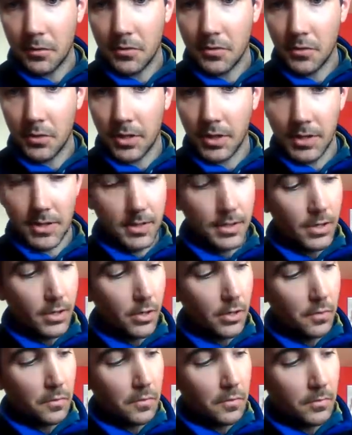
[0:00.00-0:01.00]
So we can see
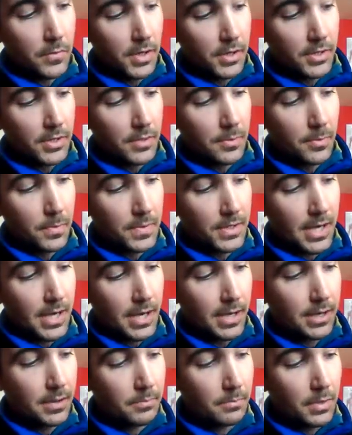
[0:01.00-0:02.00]
all from there. So the
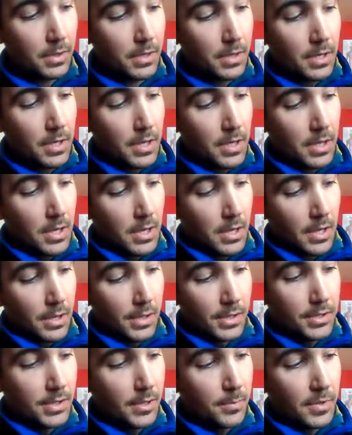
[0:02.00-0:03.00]
patella, the
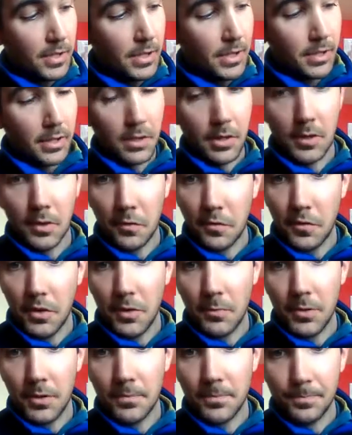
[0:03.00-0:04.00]
tibia, the
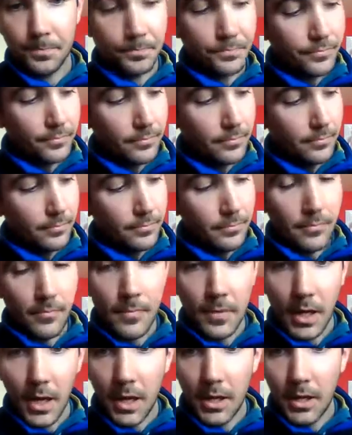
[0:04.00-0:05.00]
femur,
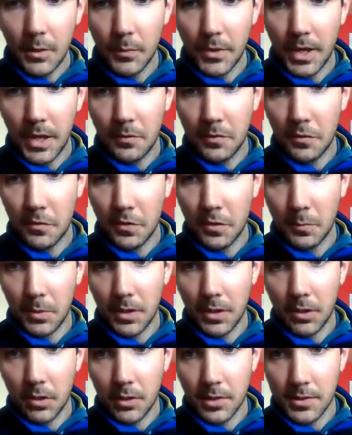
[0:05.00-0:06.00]
and then we have the
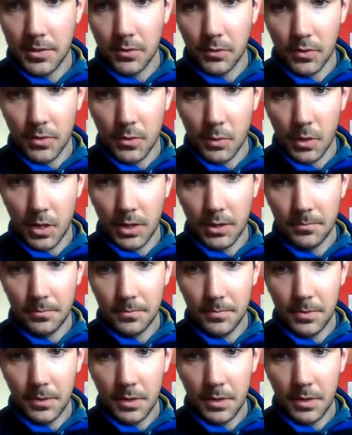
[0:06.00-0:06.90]
fibula also as well.